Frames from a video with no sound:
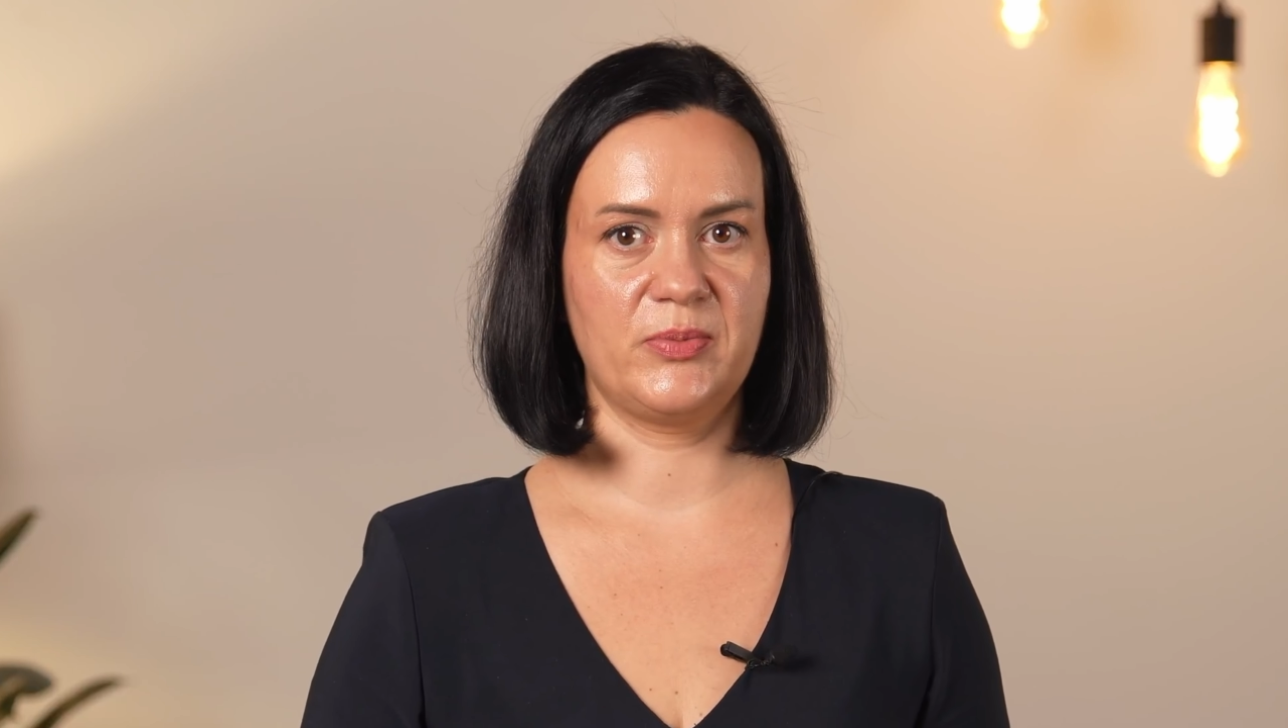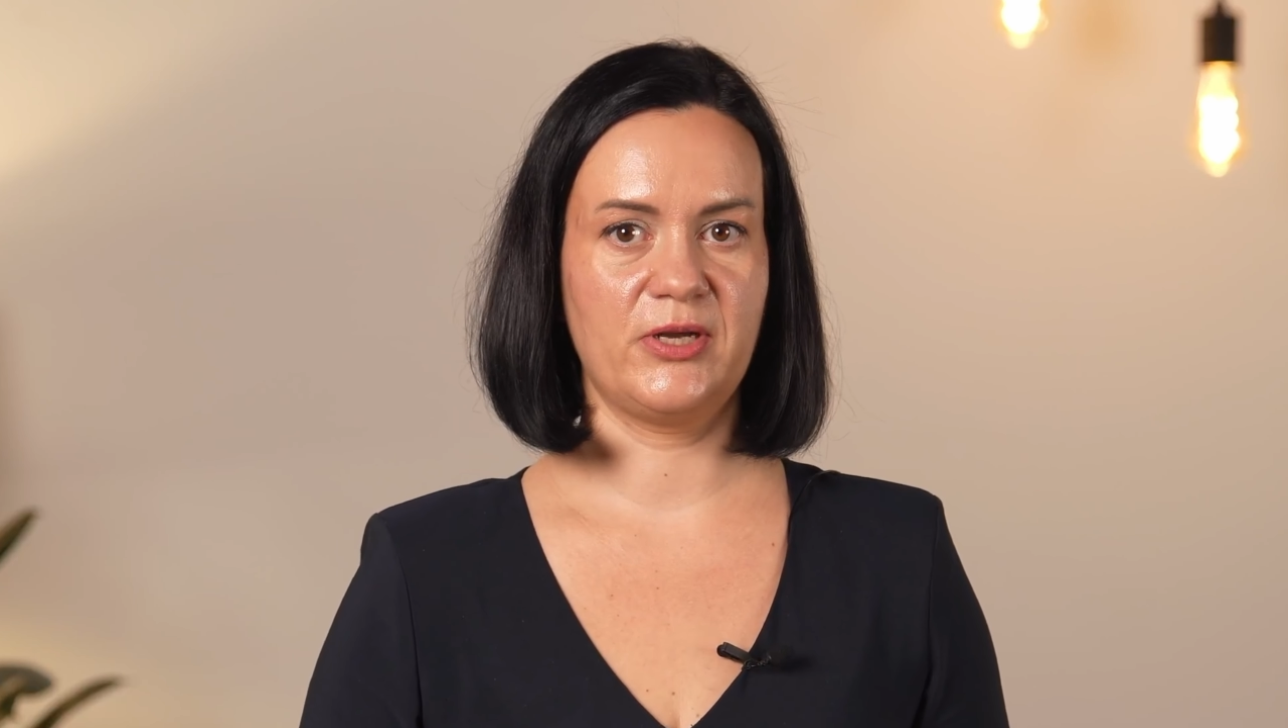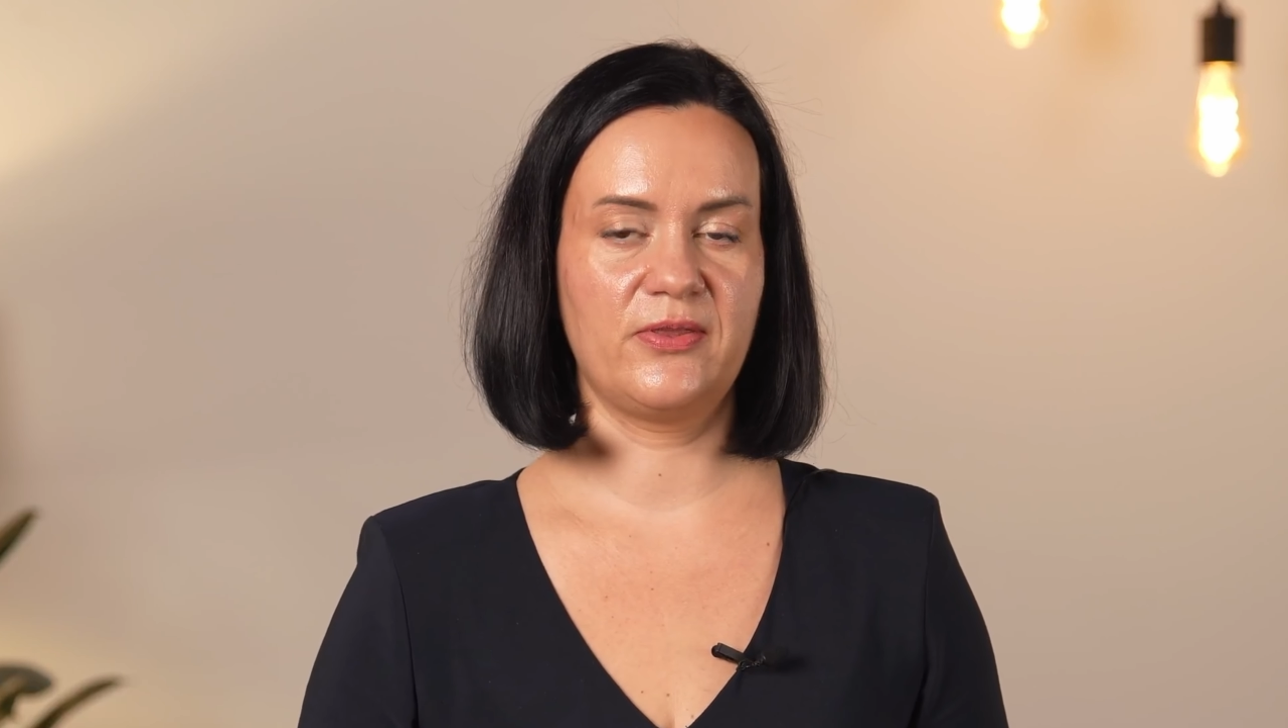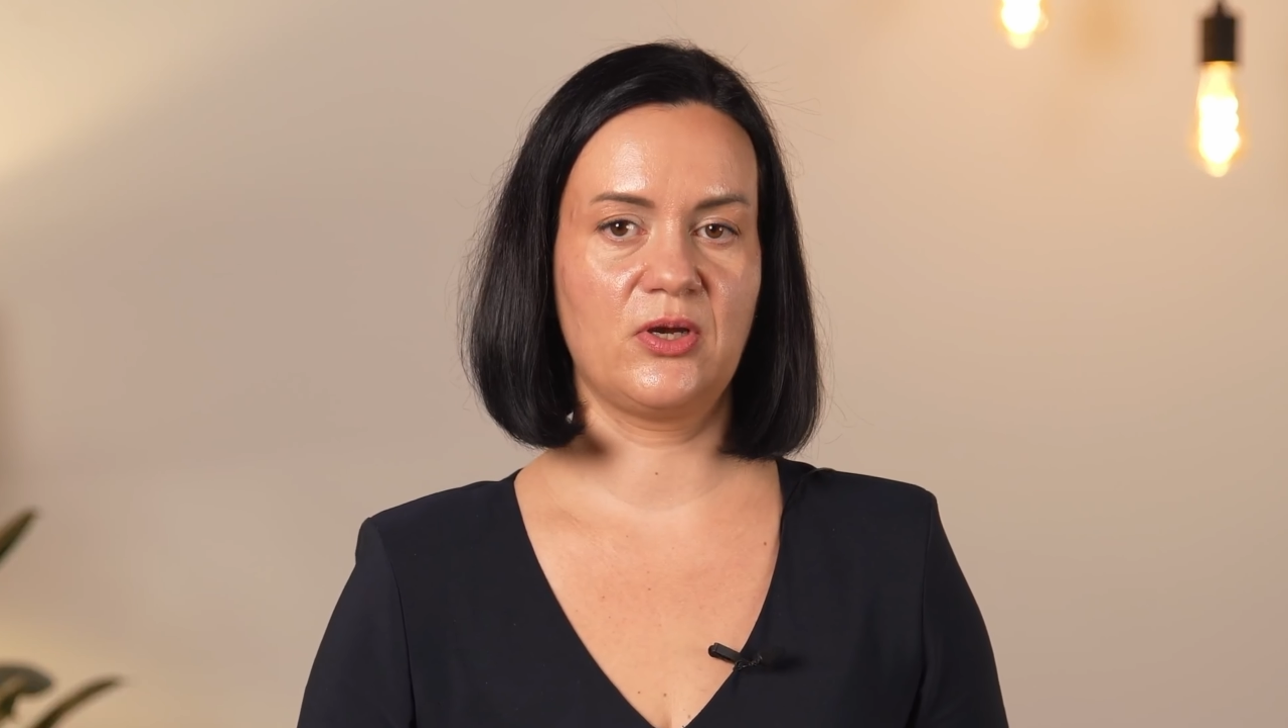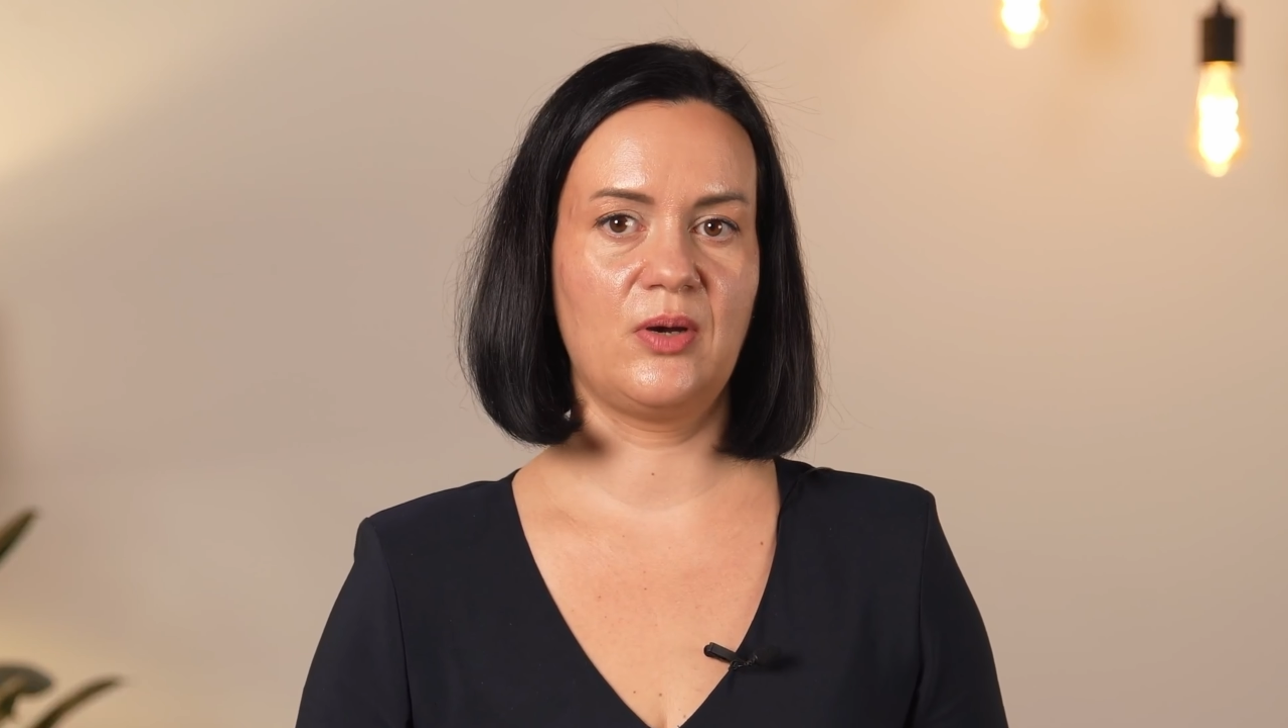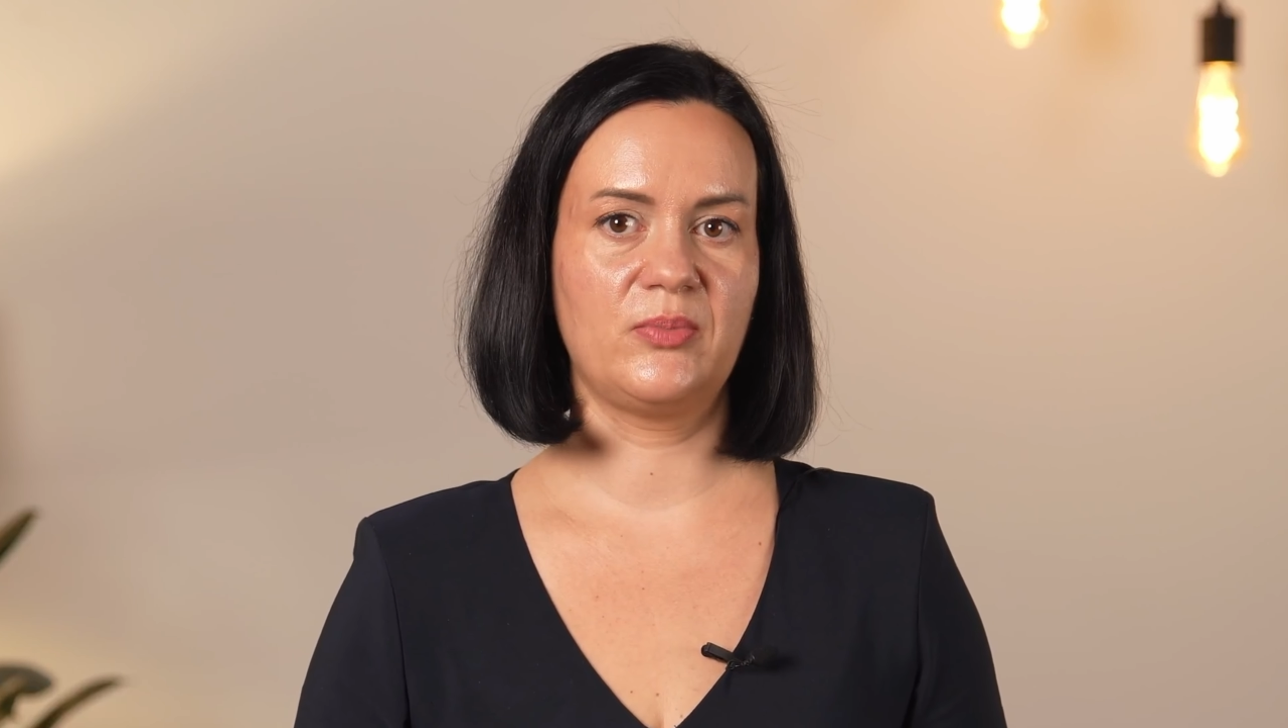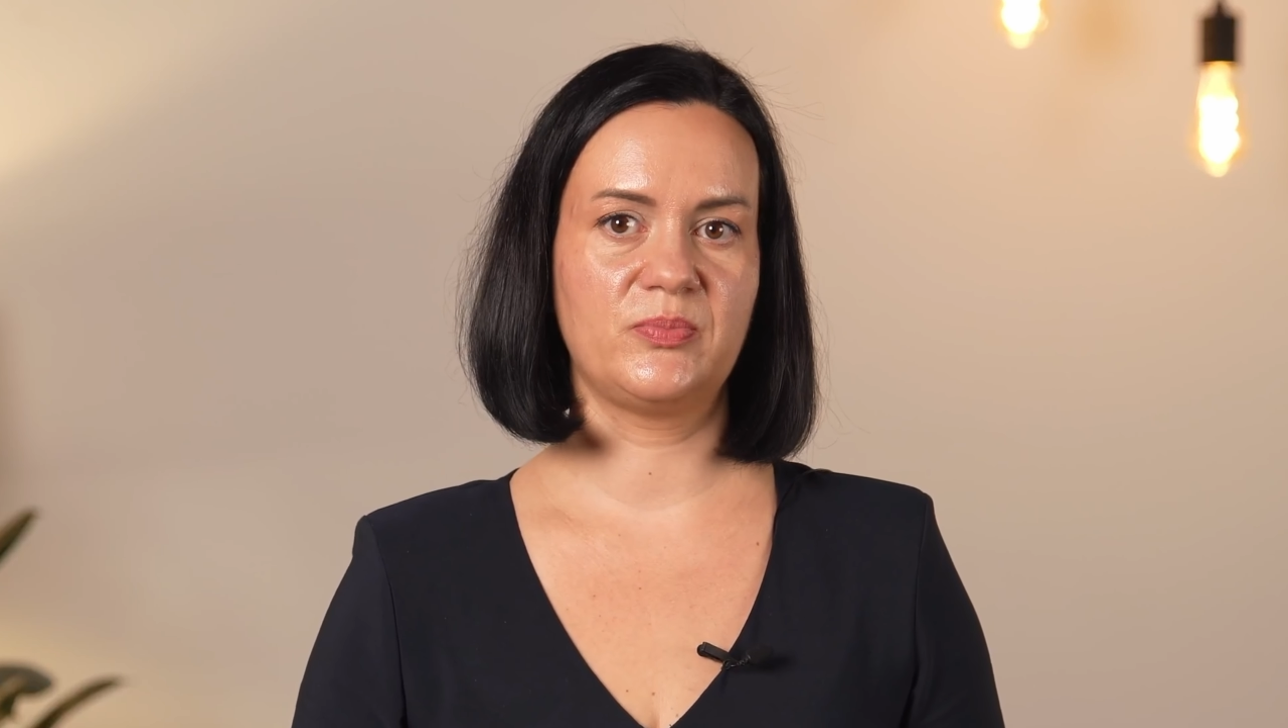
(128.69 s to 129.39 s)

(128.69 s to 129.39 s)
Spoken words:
by the Common